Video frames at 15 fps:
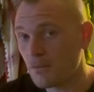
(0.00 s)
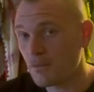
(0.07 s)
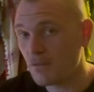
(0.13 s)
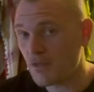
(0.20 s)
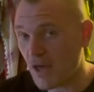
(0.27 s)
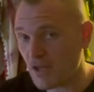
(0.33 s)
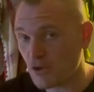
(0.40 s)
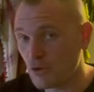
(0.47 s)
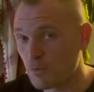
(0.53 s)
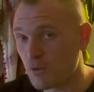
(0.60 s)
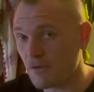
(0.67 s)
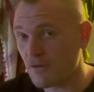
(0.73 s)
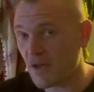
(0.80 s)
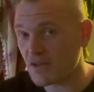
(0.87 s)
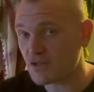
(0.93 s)
that you
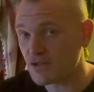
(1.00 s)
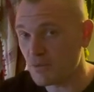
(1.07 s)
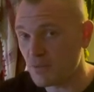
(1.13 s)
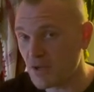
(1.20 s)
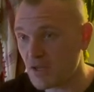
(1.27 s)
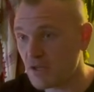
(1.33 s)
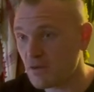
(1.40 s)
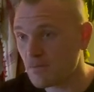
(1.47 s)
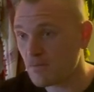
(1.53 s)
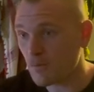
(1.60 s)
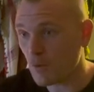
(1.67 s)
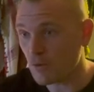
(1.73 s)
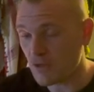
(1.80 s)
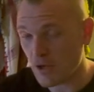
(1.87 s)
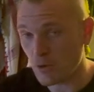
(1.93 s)
profess to be
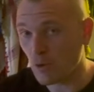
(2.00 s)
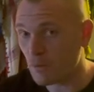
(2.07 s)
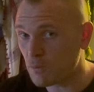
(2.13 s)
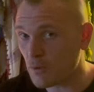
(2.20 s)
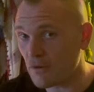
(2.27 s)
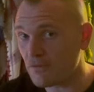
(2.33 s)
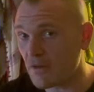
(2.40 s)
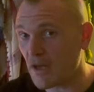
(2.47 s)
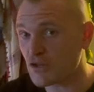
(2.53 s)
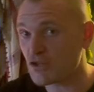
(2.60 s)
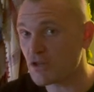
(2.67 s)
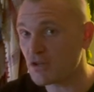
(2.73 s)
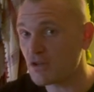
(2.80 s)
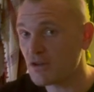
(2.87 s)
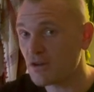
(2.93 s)
or that your
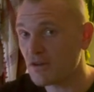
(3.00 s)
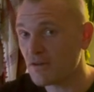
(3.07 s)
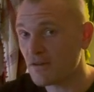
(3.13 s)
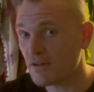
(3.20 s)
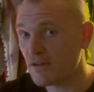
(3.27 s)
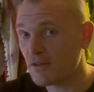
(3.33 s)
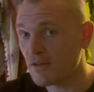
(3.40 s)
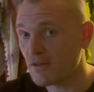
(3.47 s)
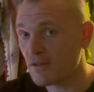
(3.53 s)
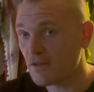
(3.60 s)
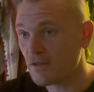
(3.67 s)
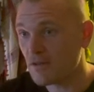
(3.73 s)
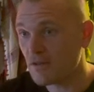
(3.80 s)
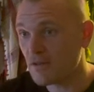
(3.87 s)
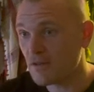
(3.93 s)
profession
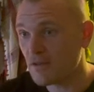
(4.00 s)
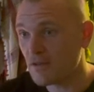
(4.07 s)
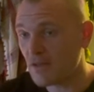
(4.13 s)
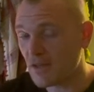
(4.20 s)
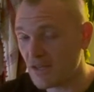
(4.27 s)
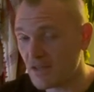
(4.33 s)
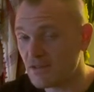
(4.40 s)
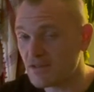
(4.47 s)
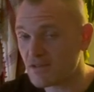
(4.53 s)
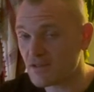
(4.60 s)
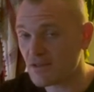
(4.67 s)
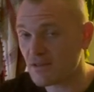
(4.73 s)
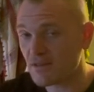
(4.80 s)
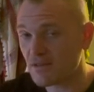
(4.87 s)
is.